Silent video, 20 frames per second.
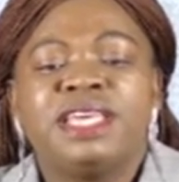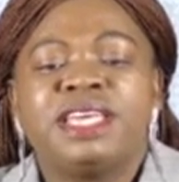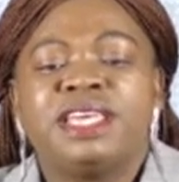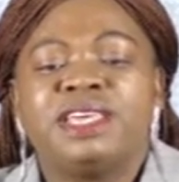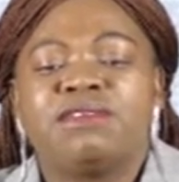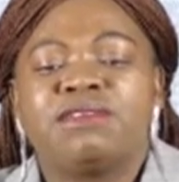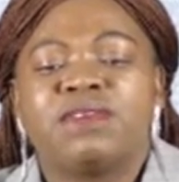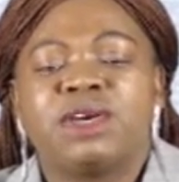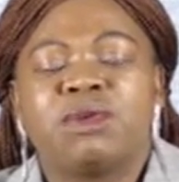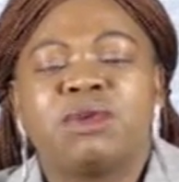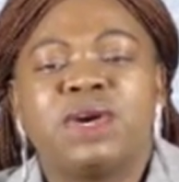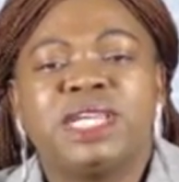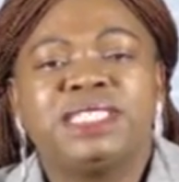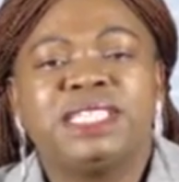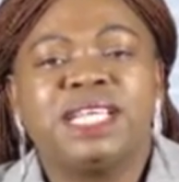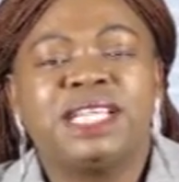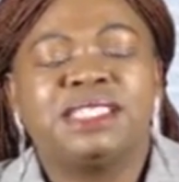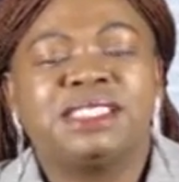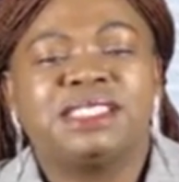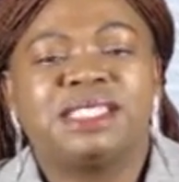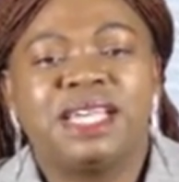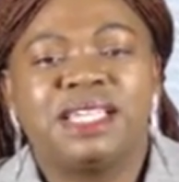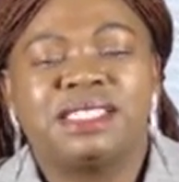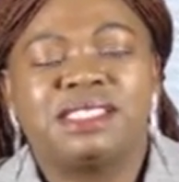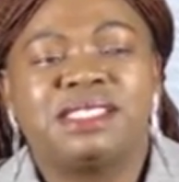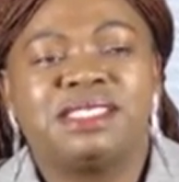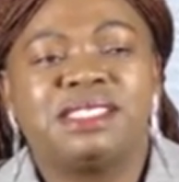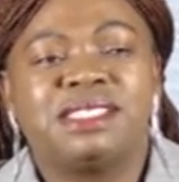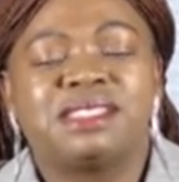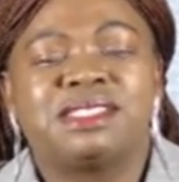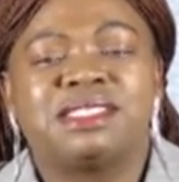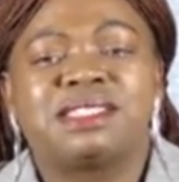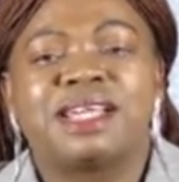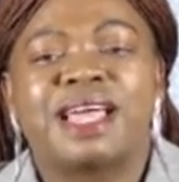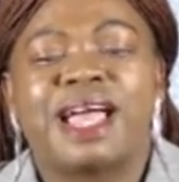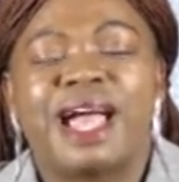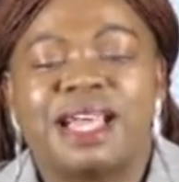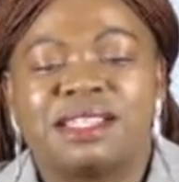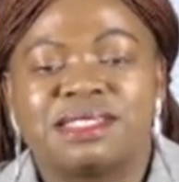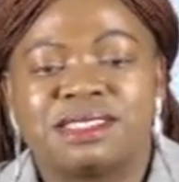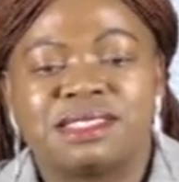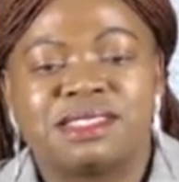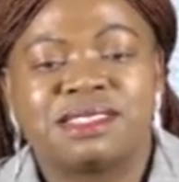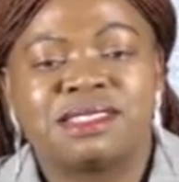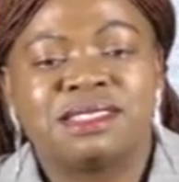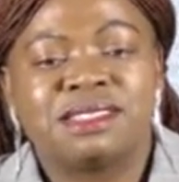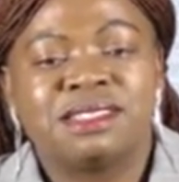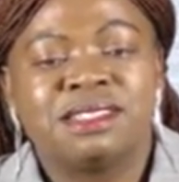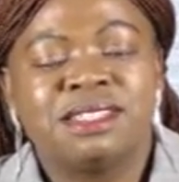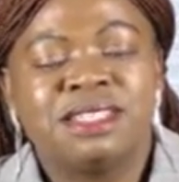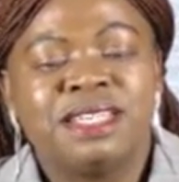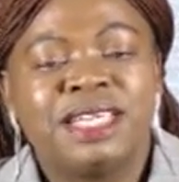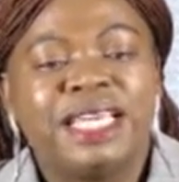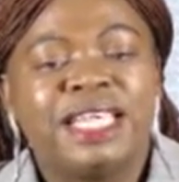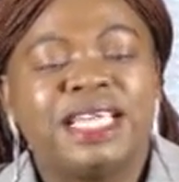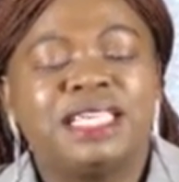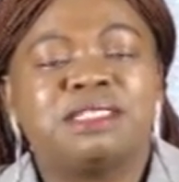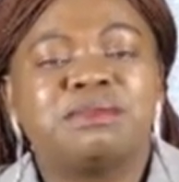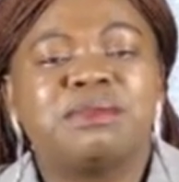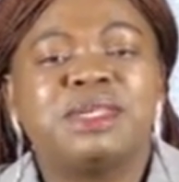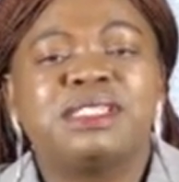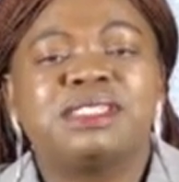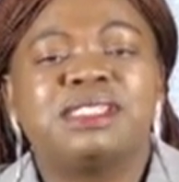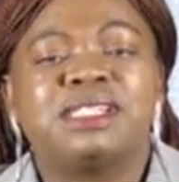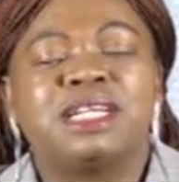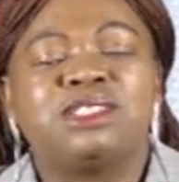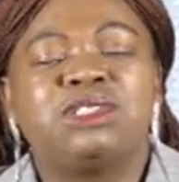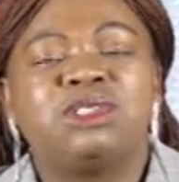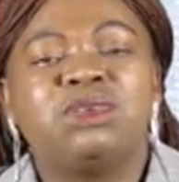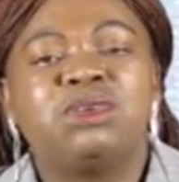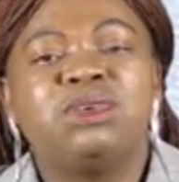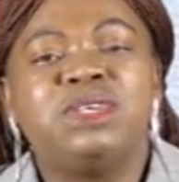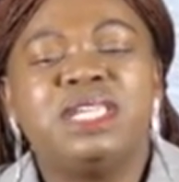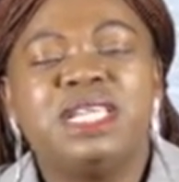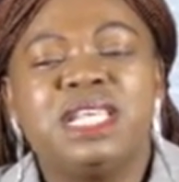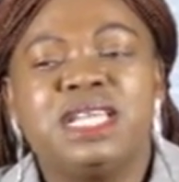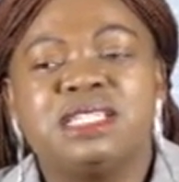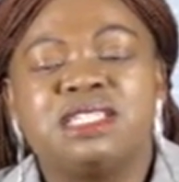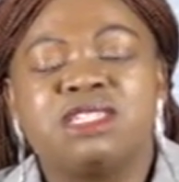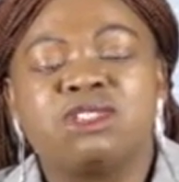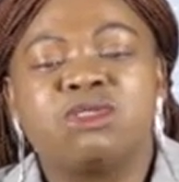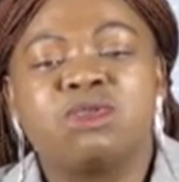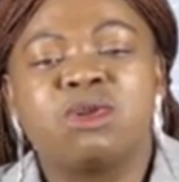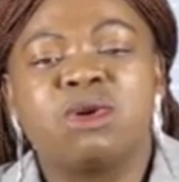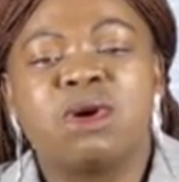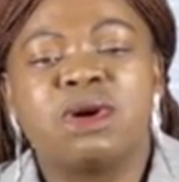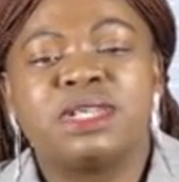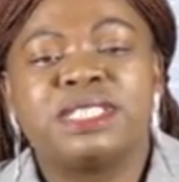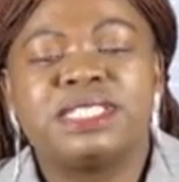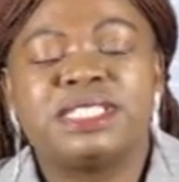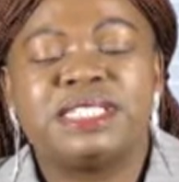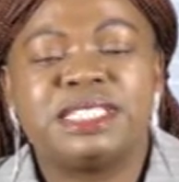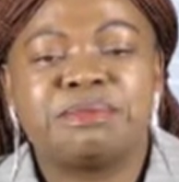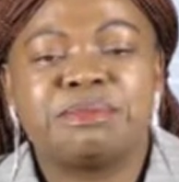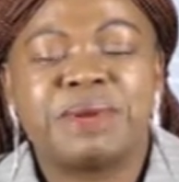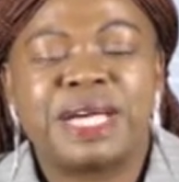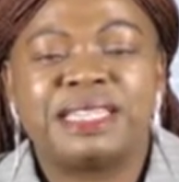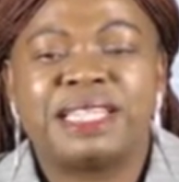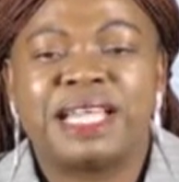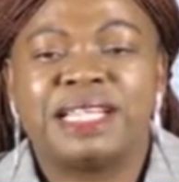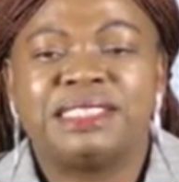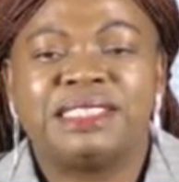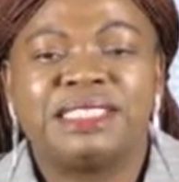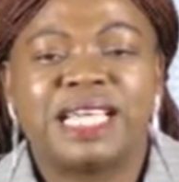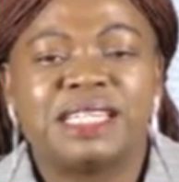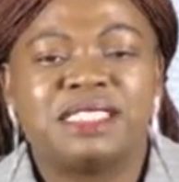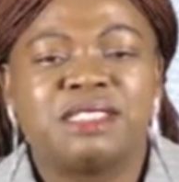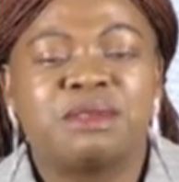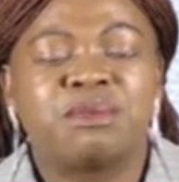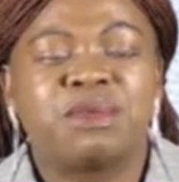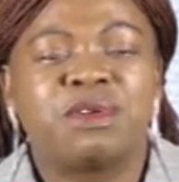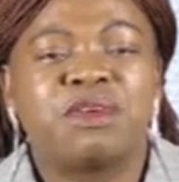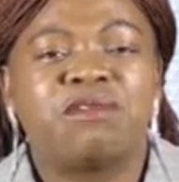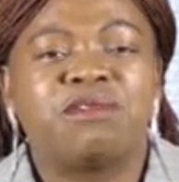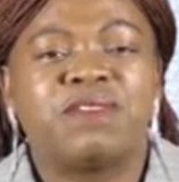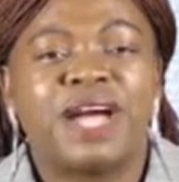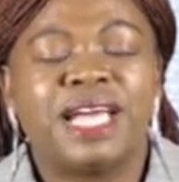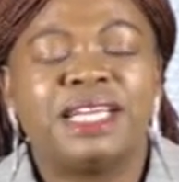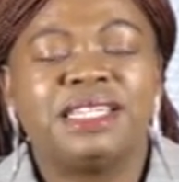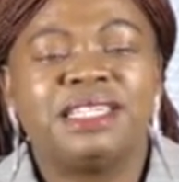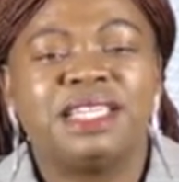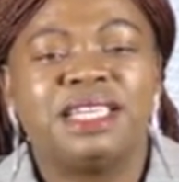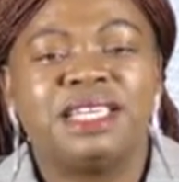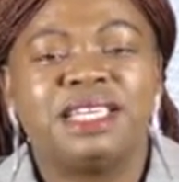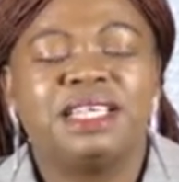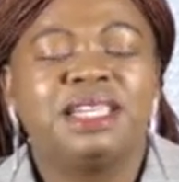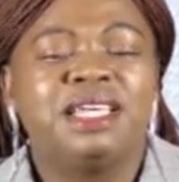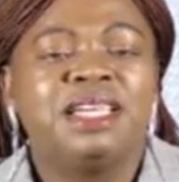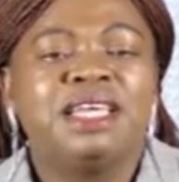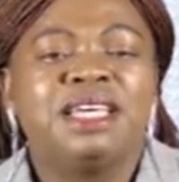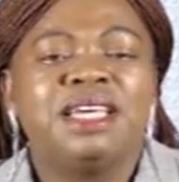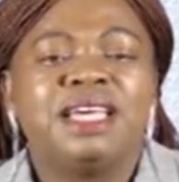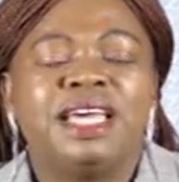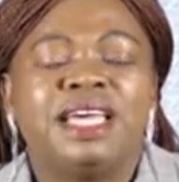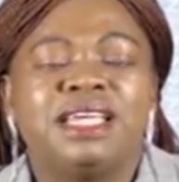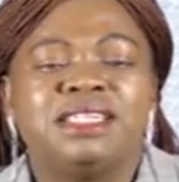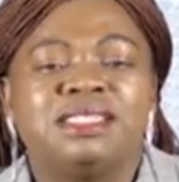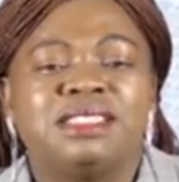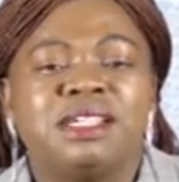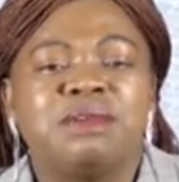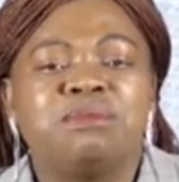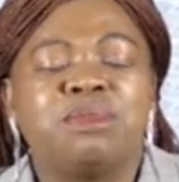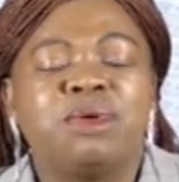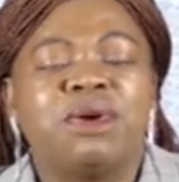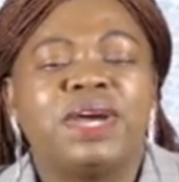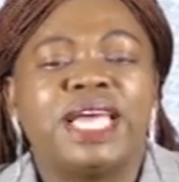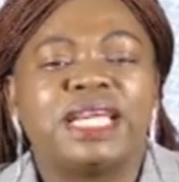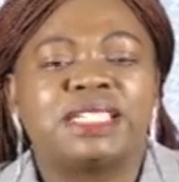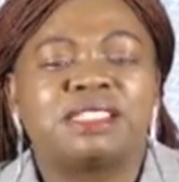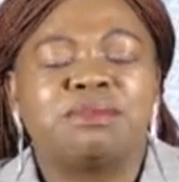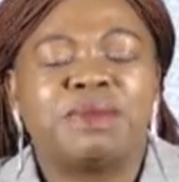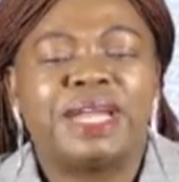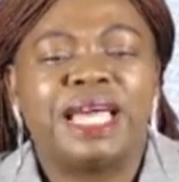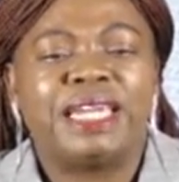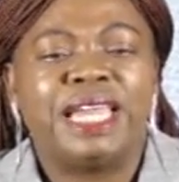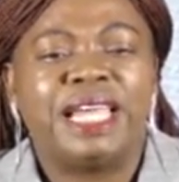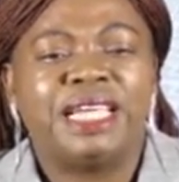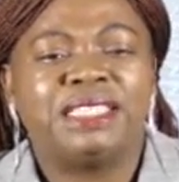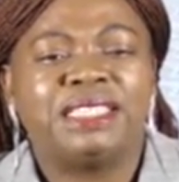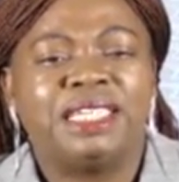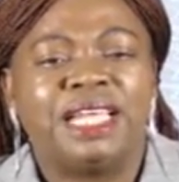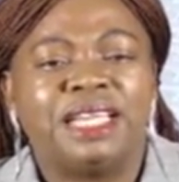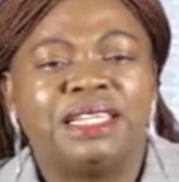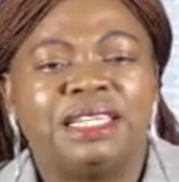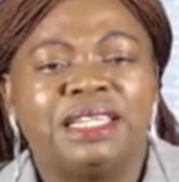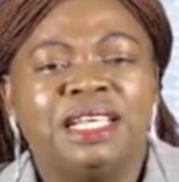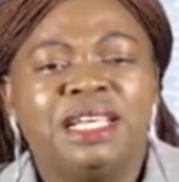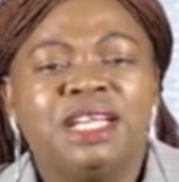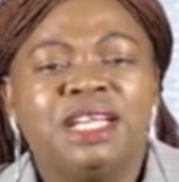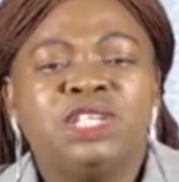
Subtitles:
If a question says discuss, it means that you need to go deeper than just providing a simple explanation.